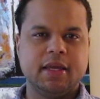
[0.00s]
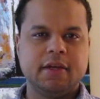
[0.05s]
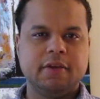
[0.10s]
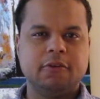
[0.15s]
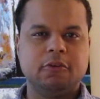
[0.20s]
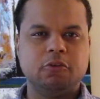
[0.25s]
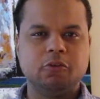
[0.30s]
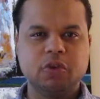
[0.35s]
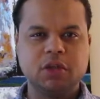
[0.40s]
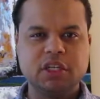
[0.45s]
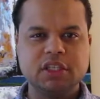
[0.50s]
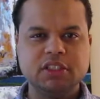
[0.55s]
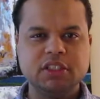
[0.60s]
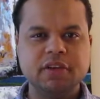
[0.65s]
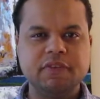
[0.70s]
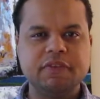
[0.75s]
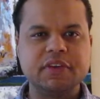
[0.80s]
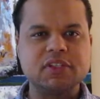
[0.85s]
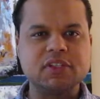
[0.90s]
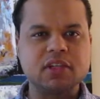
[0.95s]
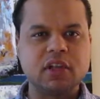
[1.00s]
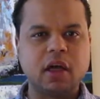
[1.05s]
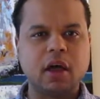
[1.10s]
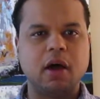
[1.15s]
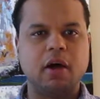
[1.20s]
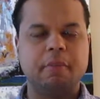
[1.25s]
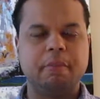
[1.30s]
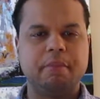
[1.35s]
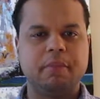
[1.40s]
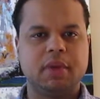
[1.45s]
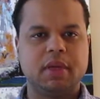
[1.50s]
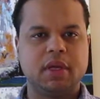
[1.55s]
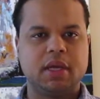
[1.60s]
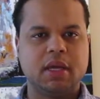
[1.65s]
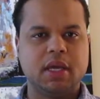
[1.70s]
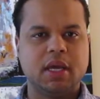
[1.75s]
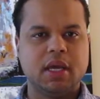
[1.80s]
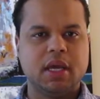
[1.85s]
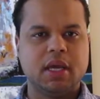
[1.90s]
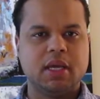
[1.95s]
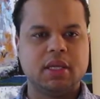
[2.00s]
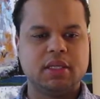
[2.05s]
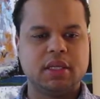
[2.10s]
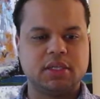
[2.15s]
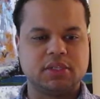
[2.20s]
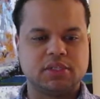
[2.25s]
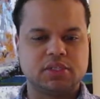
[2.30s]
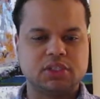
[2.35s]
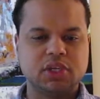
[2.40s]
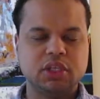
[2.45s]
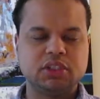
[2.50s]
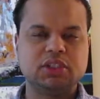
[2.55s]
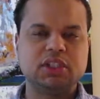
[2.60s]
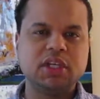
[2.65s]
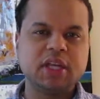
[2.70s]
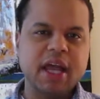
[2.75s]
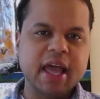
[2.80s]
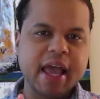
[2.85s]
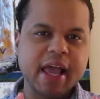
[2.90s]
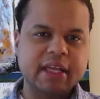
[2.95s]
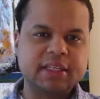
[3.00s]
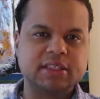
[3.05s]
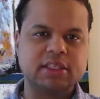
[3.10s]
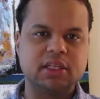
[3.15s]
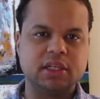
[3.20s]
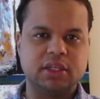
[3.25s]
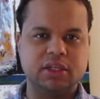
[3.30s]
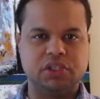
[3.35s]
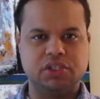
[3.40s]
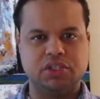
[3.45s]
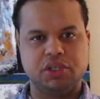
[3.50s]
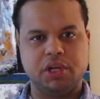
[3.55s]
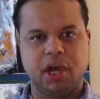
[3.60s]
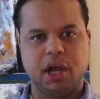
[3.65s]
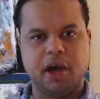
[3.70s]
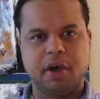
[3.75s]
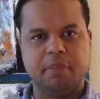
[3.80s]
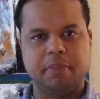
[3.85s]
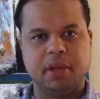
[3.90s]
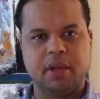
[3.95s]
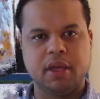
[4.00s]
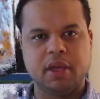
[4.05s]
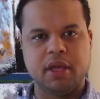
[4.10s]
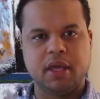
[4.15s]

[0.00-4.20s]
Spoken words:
The religion of Islam does such an excellent job